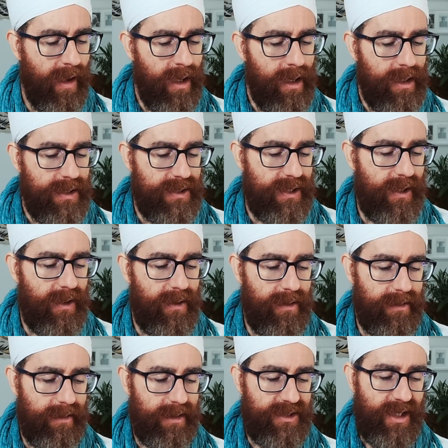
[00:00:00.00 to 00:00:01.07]

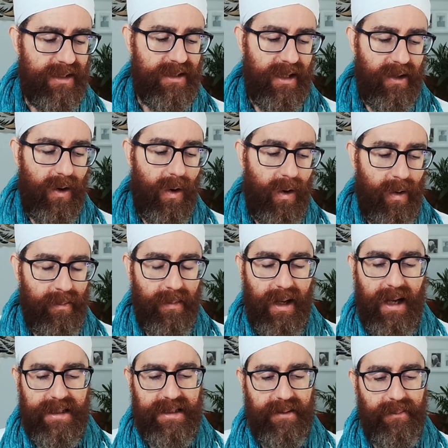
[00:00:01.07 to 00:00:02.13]
So chanting Om
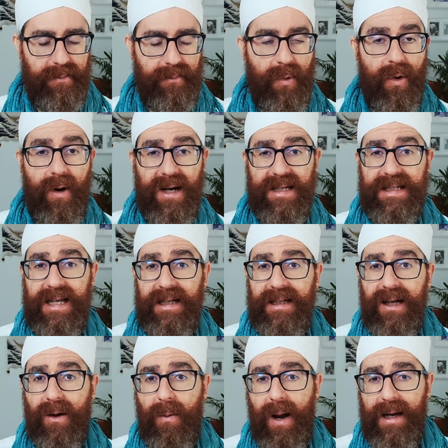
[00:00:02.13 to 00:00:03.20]
has a more
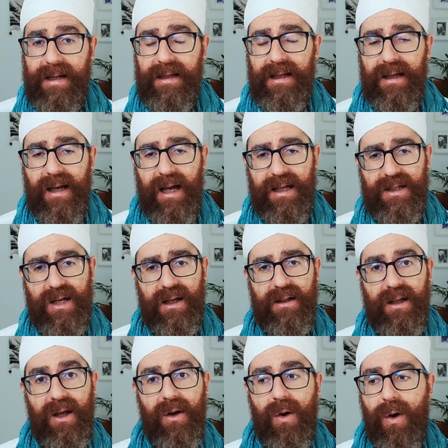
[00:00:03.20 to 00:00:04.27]
ascetic quality, and
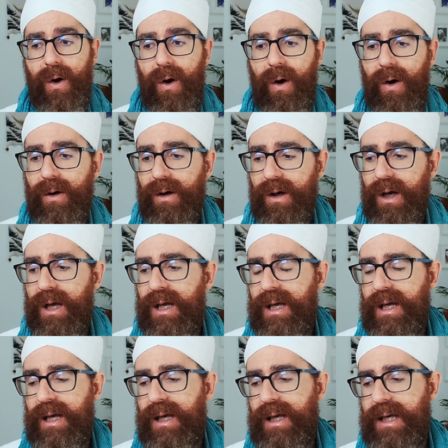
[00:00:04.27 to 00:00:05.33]
chanting Ong
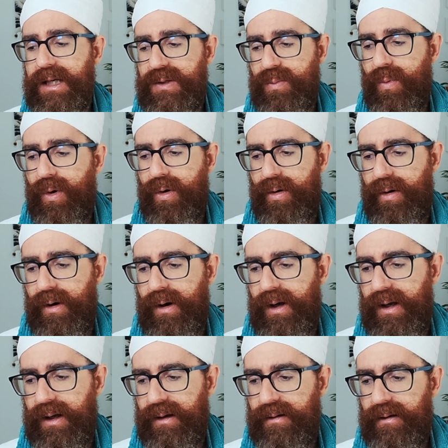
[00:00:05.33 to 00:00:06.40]
is
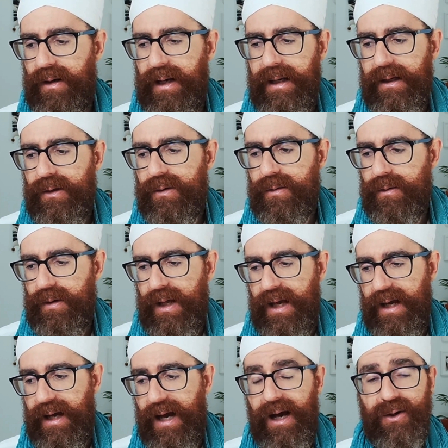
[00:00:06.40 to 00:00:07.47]
more linked to
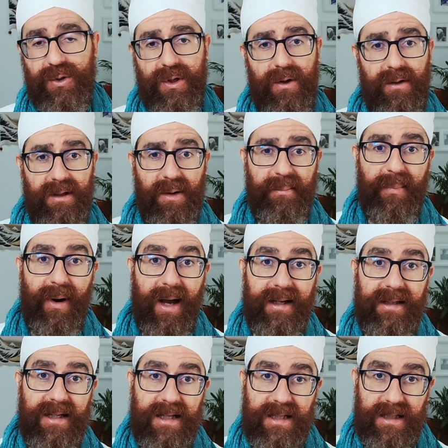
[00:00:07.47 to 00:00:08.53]
the householder
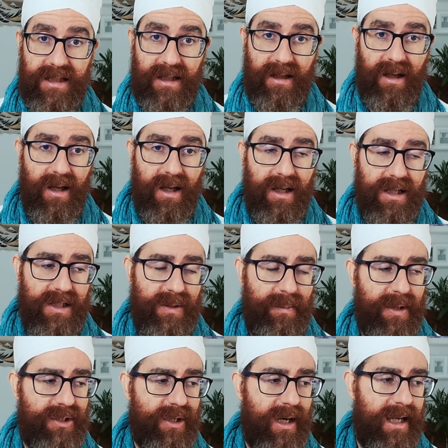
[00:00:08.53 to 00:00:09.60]
practice.
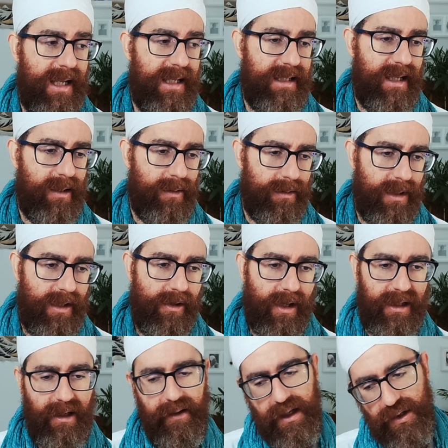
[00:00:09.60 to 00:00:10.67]
Especially in the Kundalini
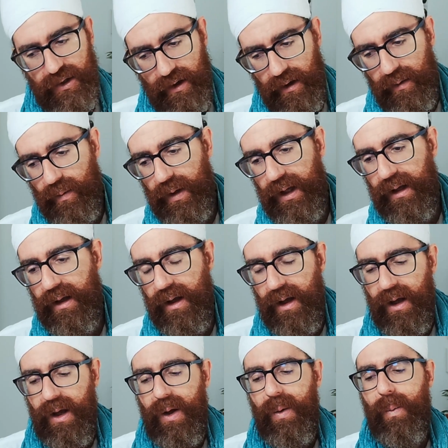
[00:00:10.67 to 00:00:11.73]
Yoga tradition,
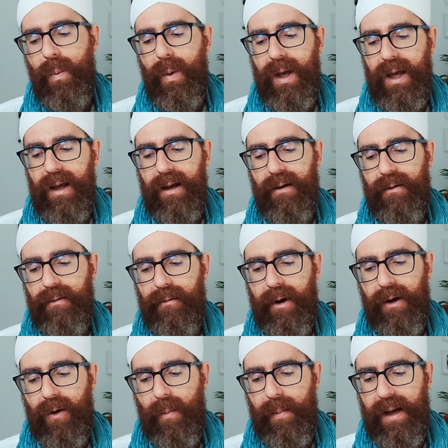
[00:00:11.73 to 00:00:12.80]
we
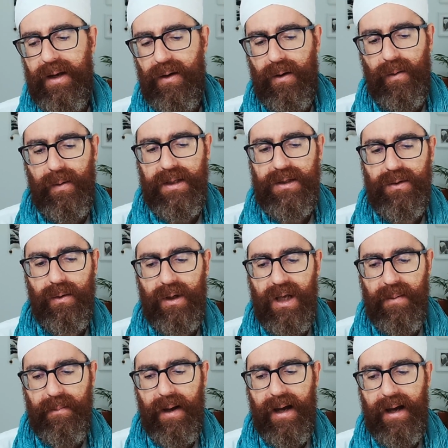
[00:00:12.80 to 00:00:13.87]
recommend always to
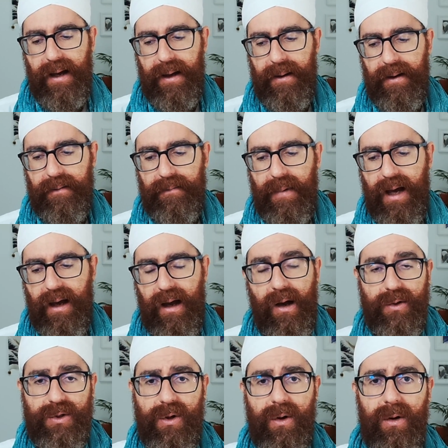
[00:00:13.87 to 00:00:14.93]
keep a
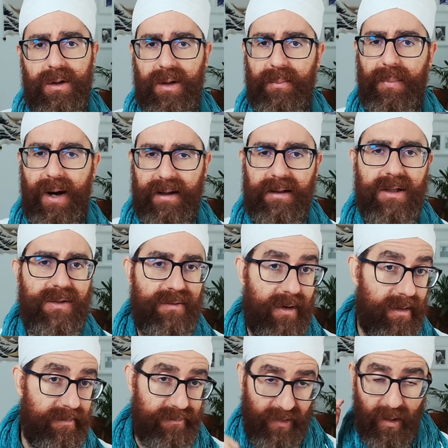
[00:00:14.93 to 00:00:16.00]
householder practice.
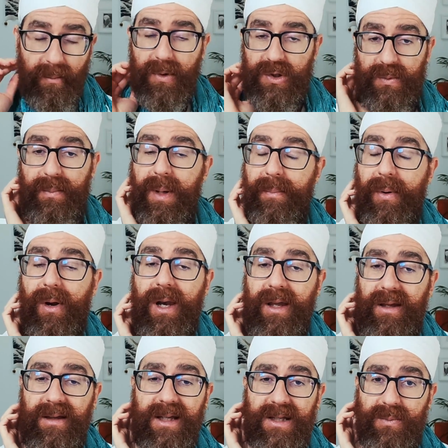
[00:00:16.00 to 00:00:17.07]
For most people,
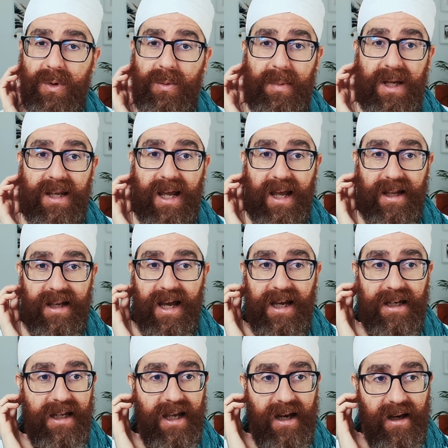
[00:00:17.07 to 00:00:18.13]
this would be the
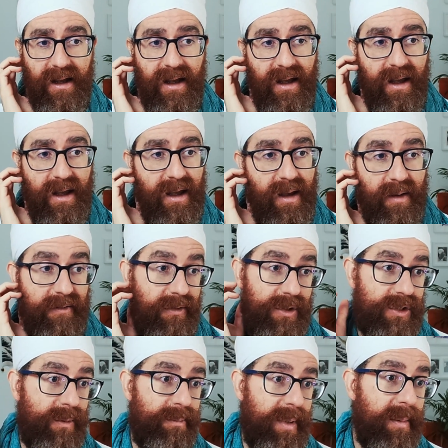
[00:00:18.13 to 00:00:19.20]
ideal. For
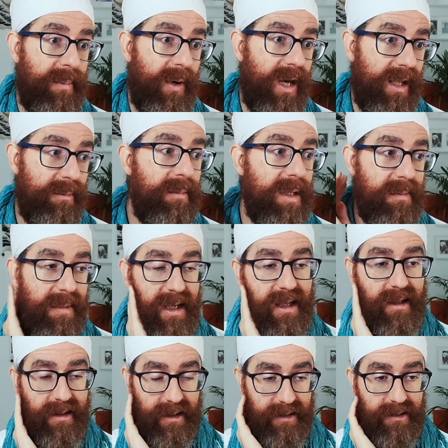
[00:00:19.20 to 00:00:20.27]
some people, it may
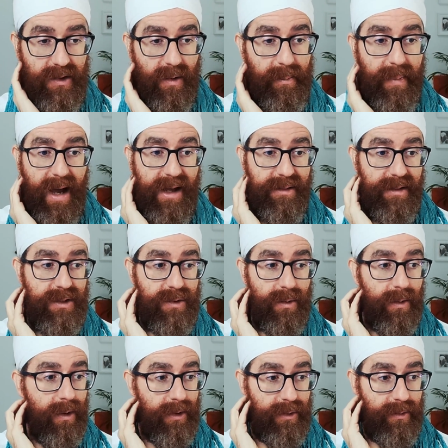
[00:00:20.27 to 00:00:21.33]
be that your path is to
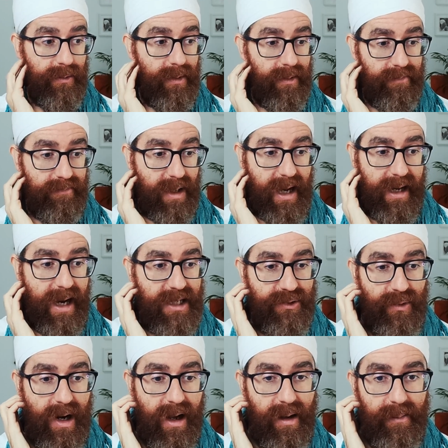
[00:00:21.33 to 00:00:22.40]
go to an
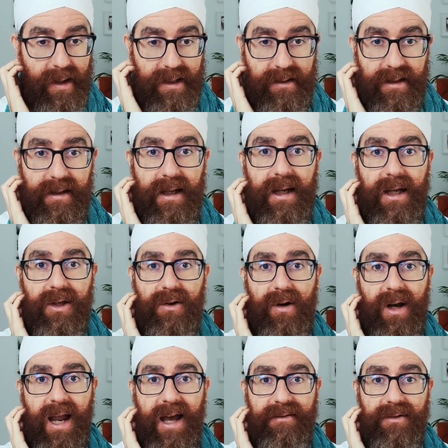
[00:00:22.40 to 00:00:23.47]
ashram and dedicate your
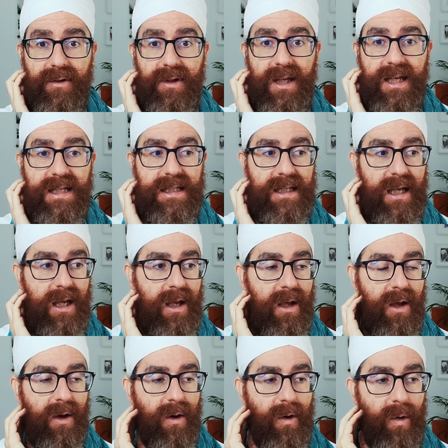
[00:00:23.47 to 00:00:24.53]
life to this,
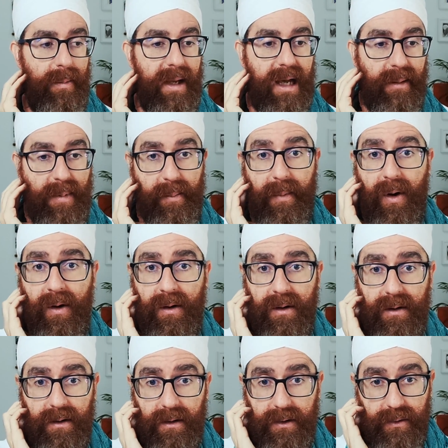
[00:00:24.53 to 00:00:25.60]
or become a
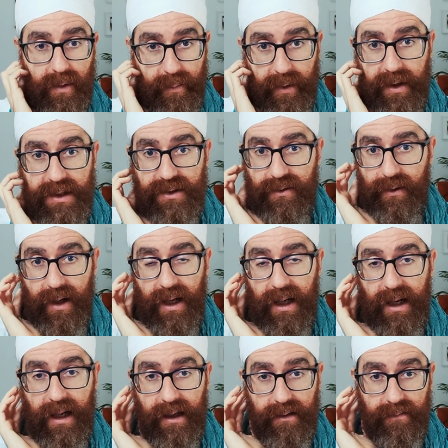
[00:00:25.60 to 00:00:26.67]
monk, go to a
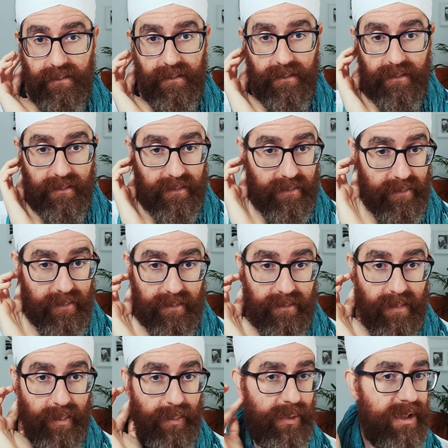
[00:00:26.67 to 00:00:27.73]
monastery and
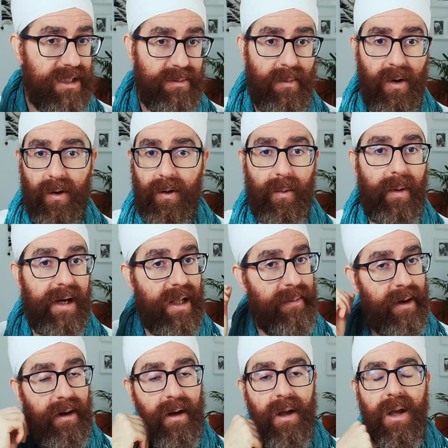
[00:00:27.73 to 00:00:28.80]
a Buddhist monk or
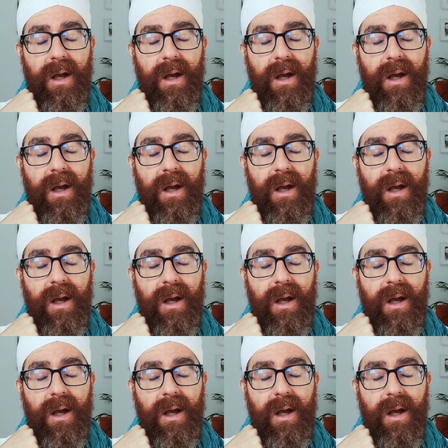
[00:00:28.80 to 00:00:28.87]
whatever.